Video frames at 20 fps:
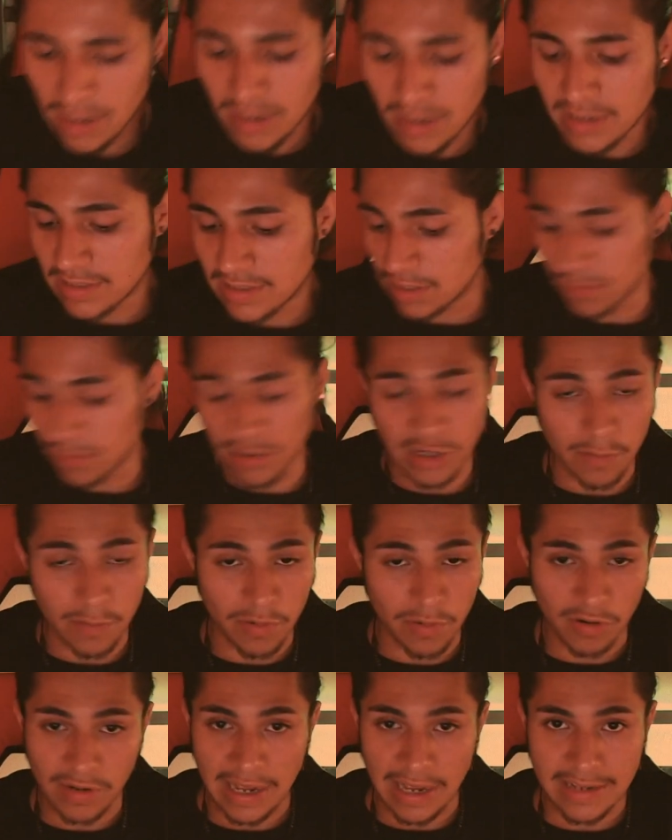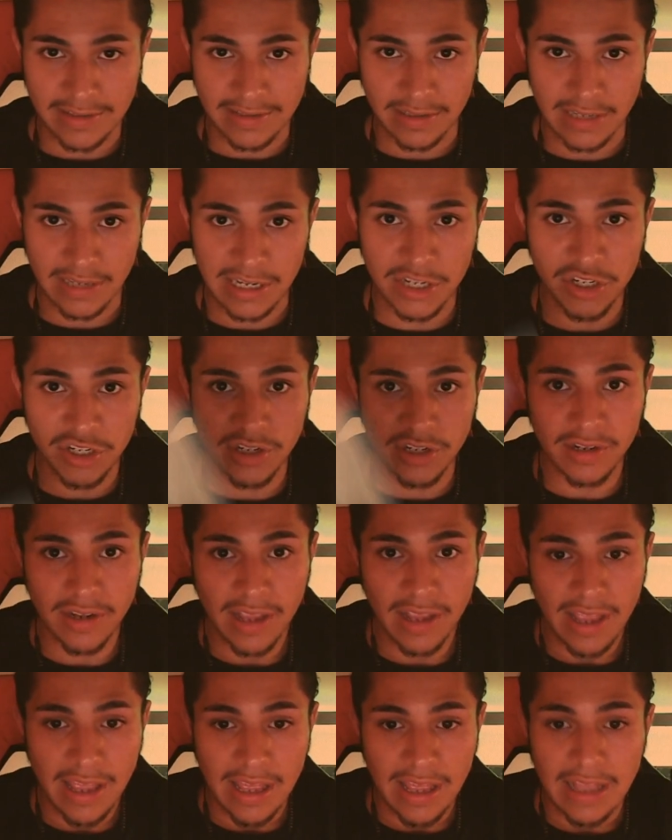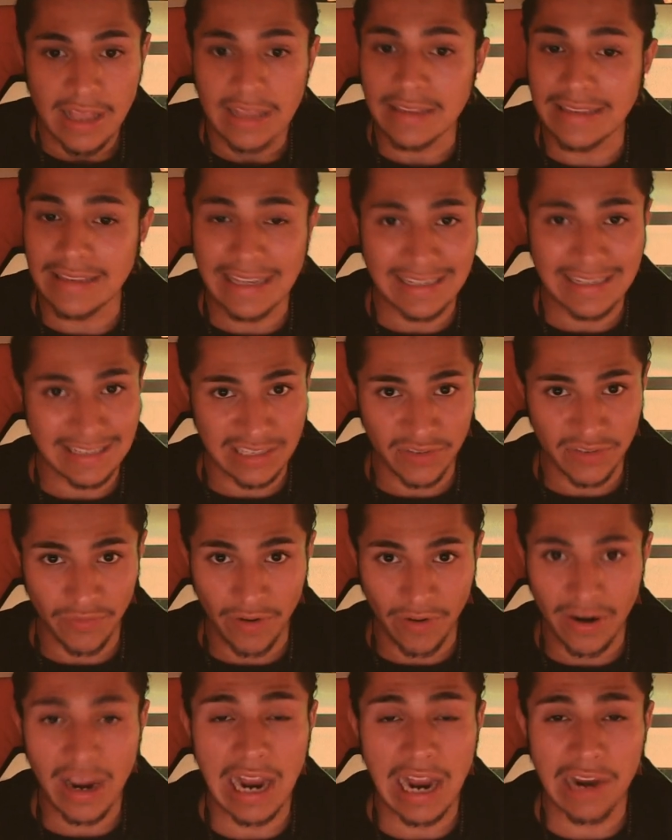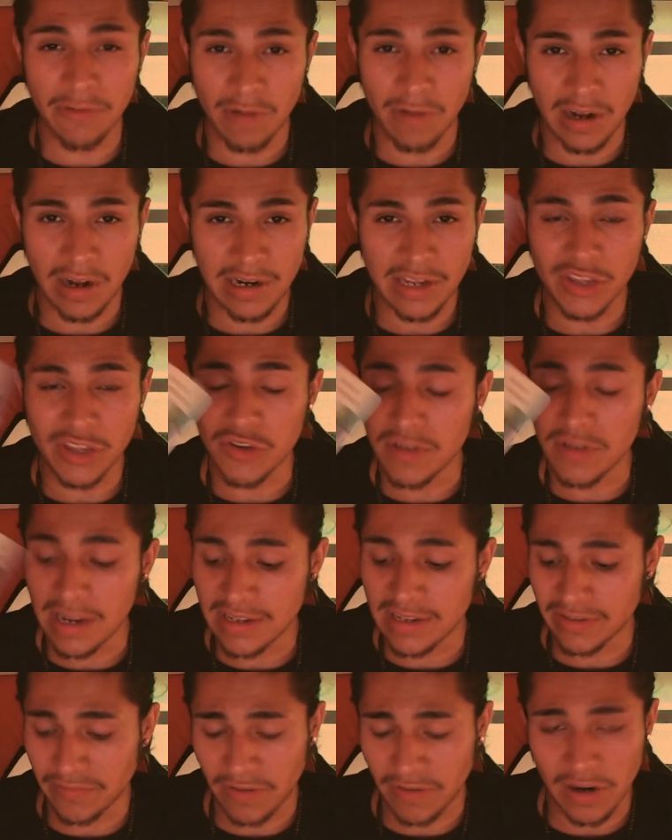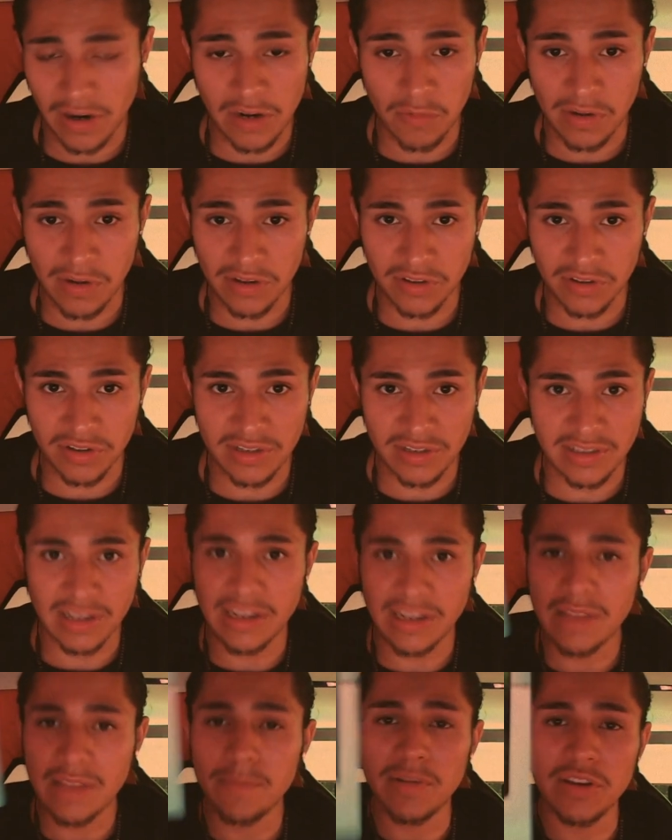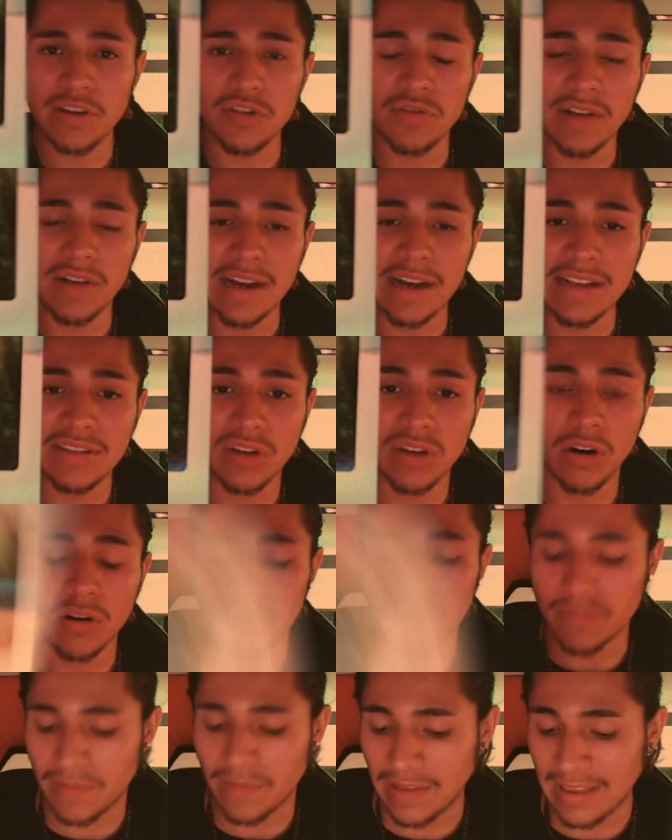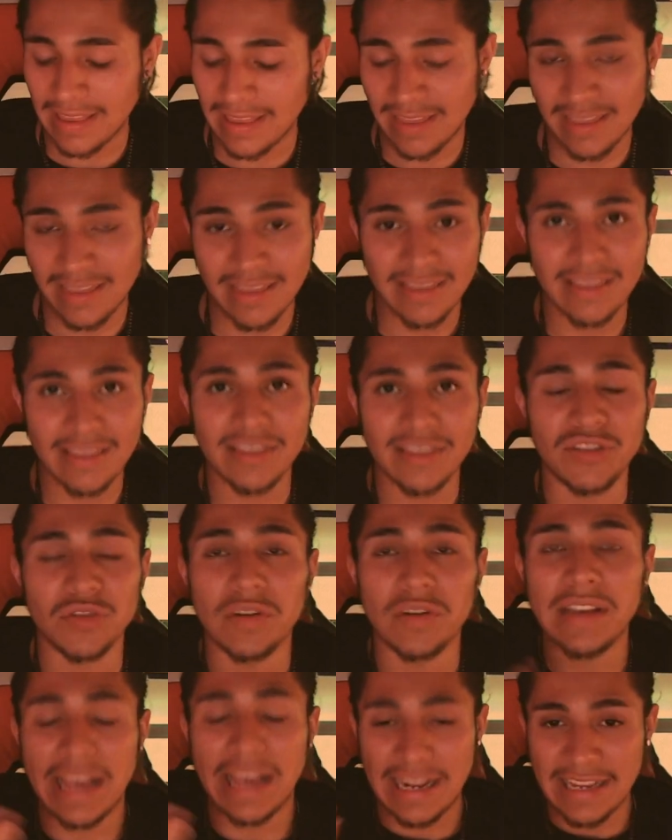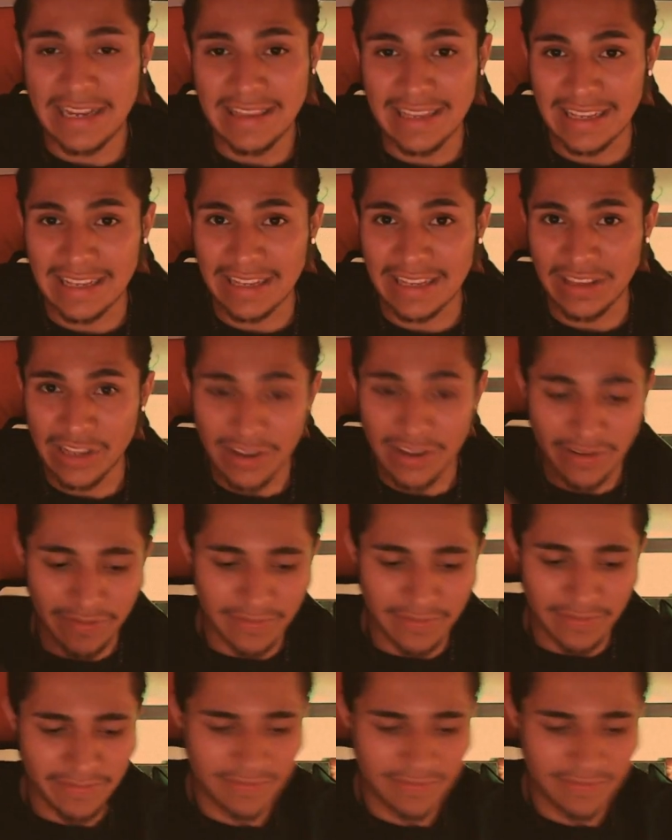Surrender procrastination. This is very ironic. You guys are very well in your study, but you guys aren't really doing anything in love.